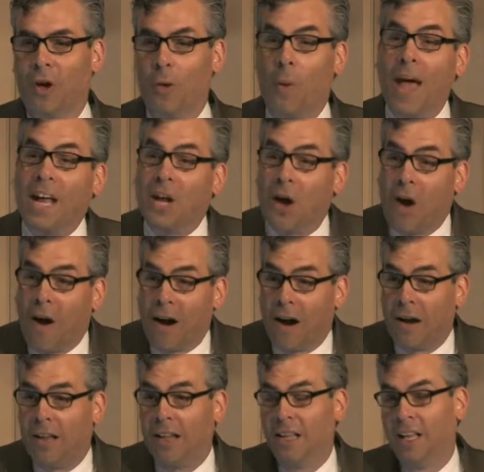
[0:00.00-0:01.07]

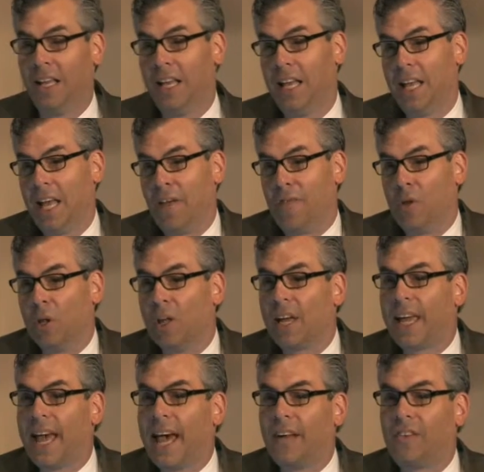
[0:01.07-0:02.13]
Radar, if you
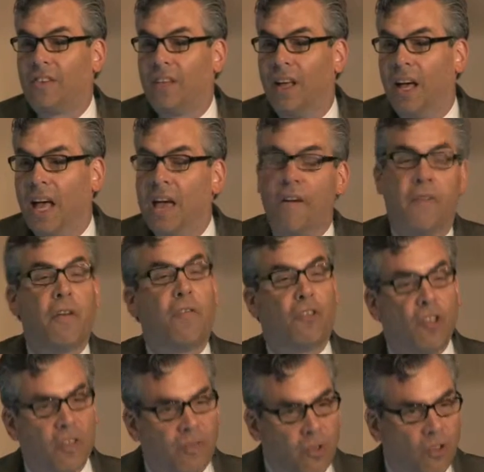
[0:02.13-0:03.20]
look at,
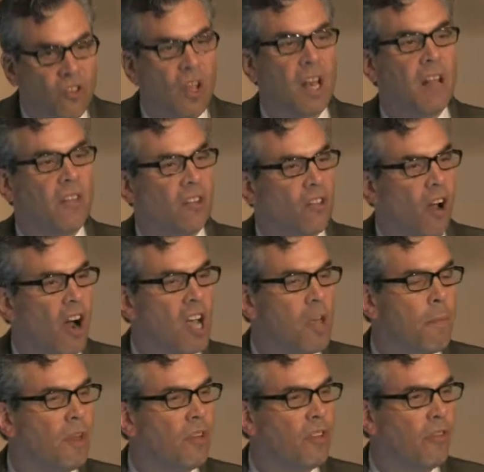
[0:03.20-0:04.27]
if you study this
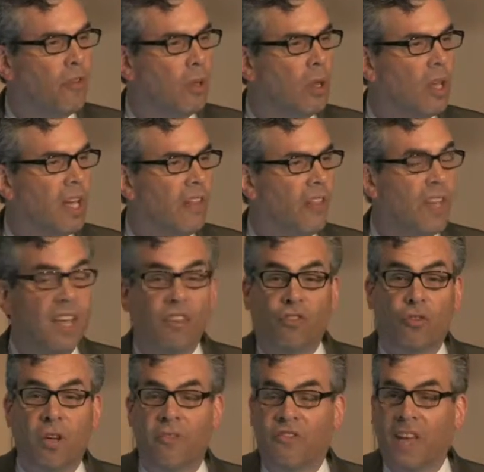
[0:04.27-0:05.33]
argument, if you look at the
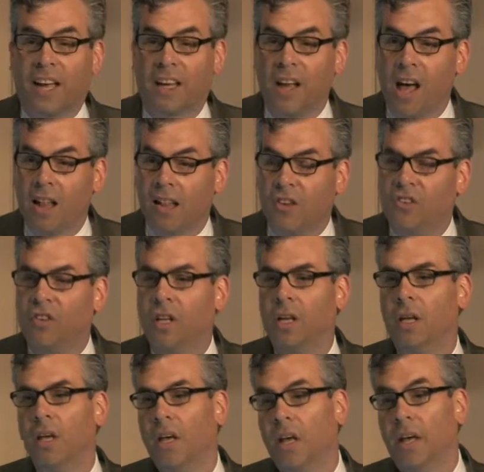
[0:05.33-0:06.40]
history of
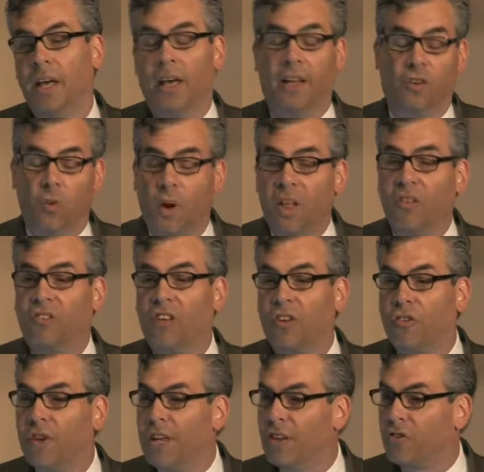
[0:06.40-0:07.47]
technology and 20th
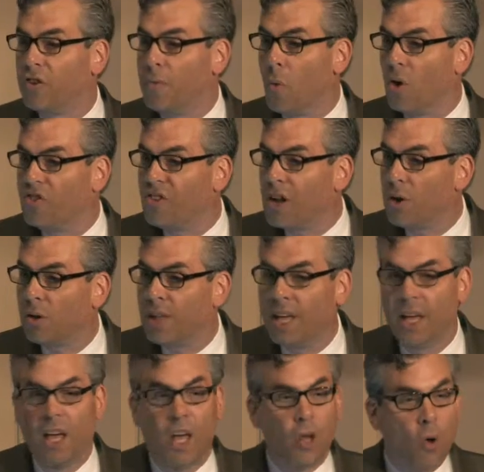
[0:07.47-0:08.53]
century history more
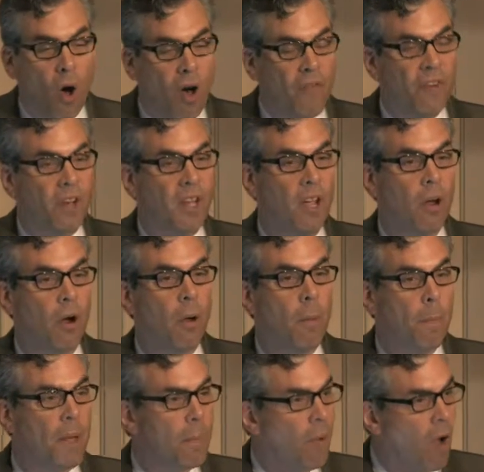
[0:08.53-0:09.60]
generally, you often hear
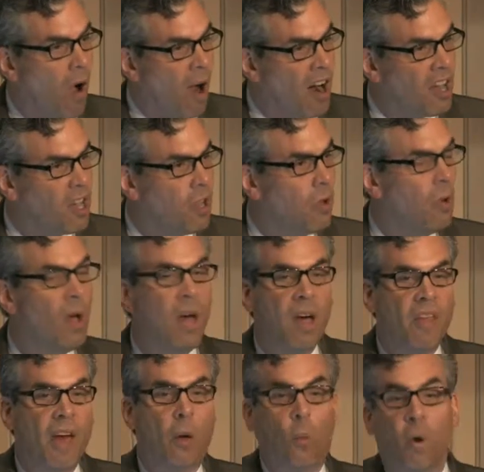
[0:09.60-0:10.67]
people argue
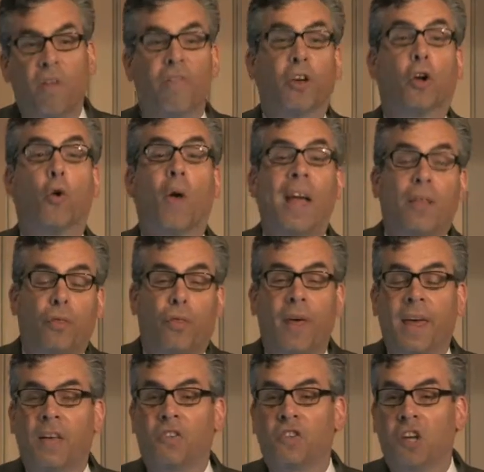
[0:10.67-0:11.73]
that one of the great
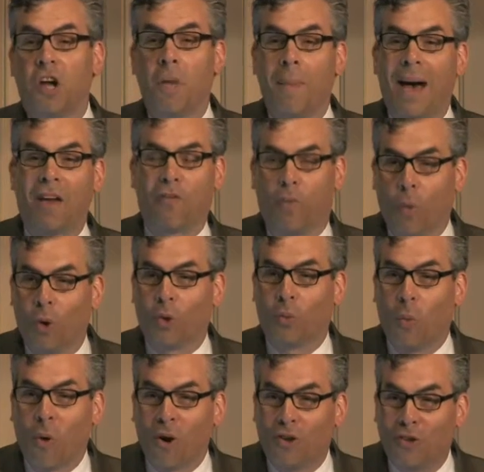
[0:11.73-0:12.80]
things to come out of World
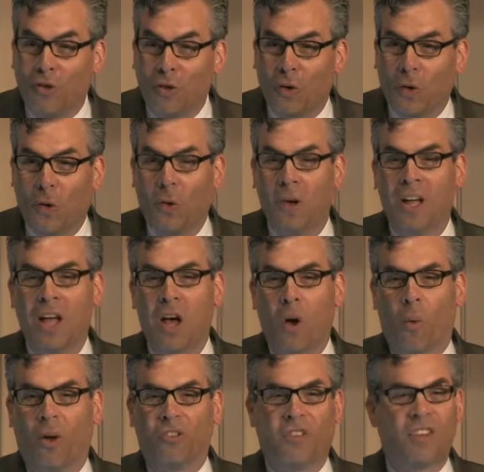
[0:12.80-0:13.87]
War II
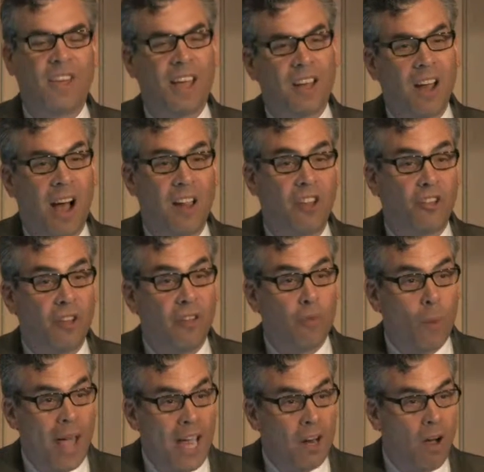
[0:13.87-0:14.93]
was the technology of
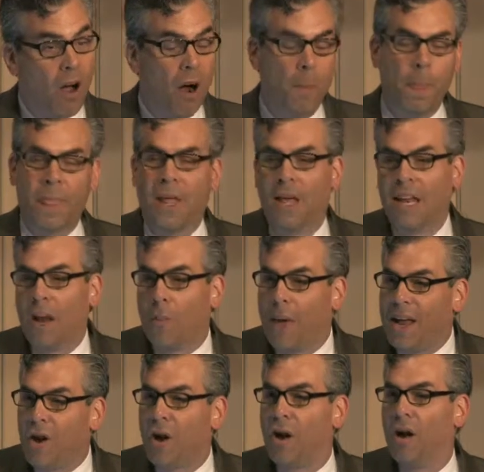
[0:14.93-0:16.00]
radar. Now
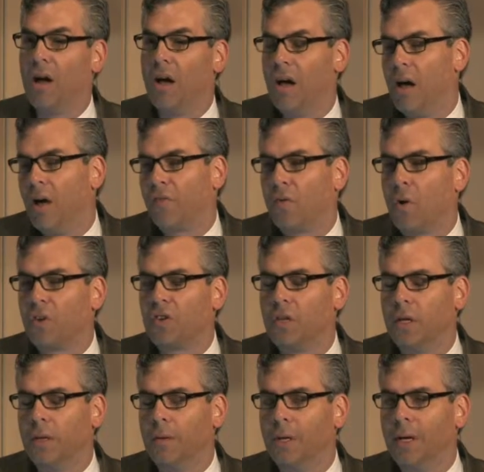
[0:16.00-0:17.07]
radar, of course,
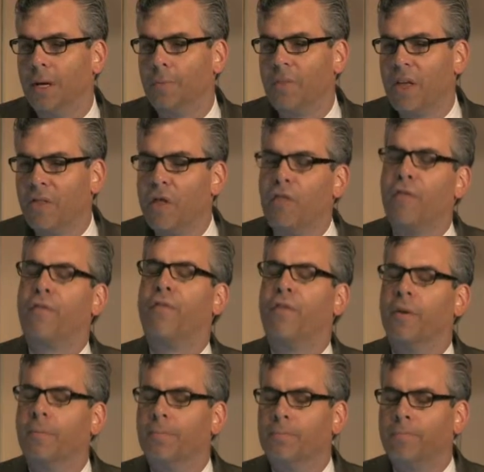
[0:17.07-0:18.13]

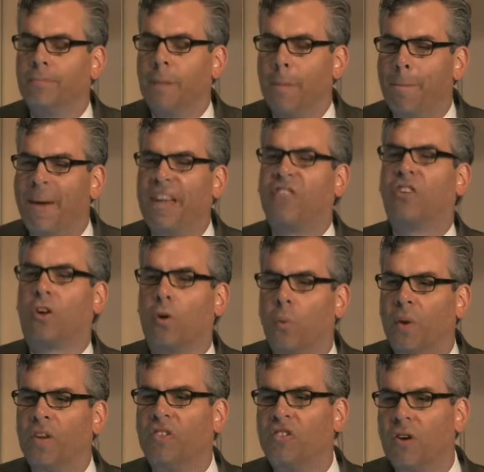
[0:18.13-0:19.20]
the basic
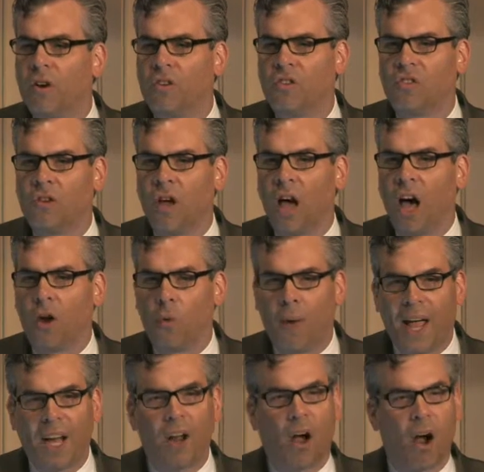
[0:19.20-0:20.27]
research on
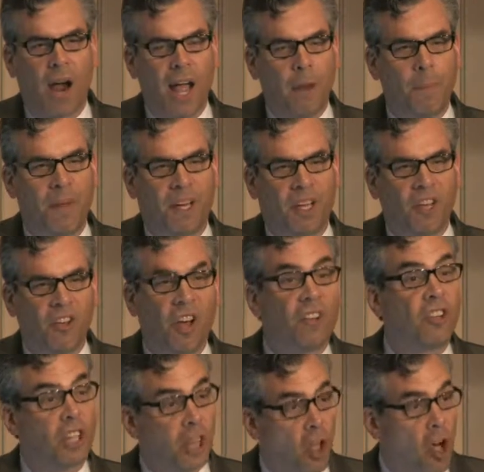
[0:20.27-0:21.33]
radar had been
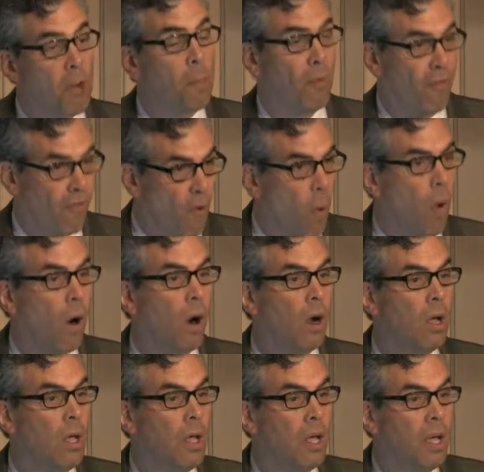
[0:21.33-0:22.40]
conducted long before
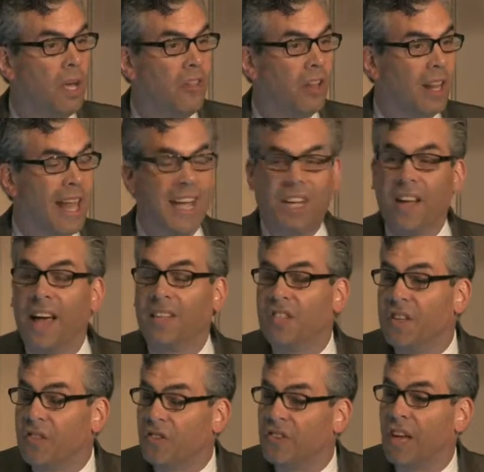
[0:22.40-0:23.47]
in the late
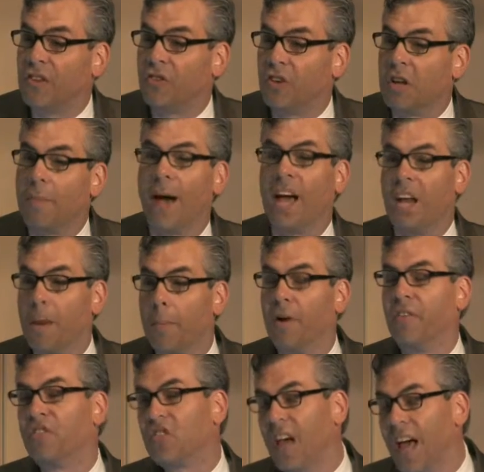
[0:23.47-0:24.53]
19th century by a number
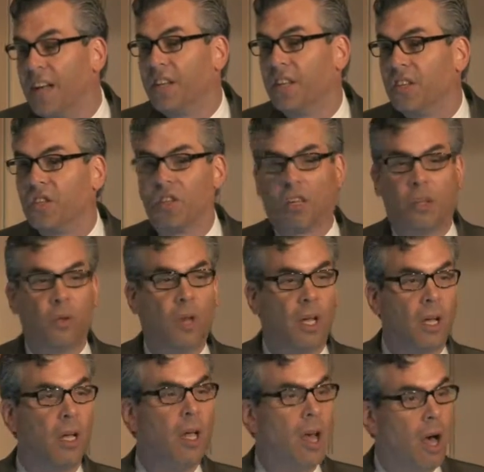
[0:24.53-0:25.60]
of scientists,
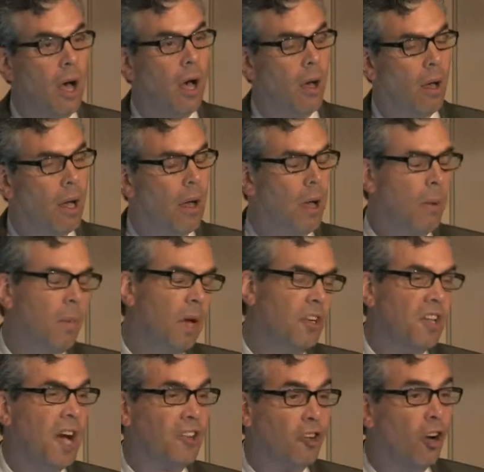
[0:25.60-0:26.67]
including
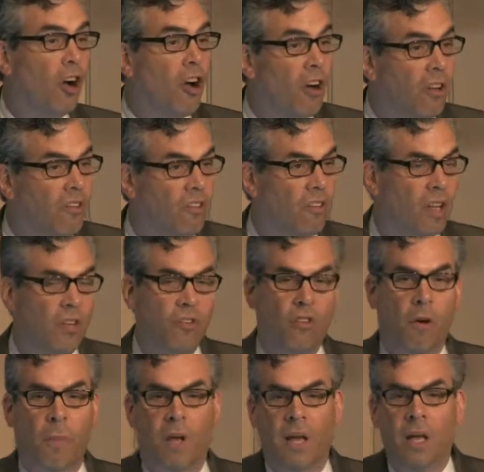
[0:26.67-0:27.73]
Dr. Hertz in
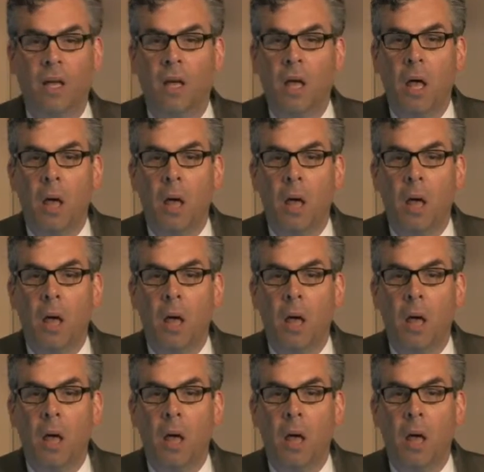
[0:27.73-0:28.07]
Germany.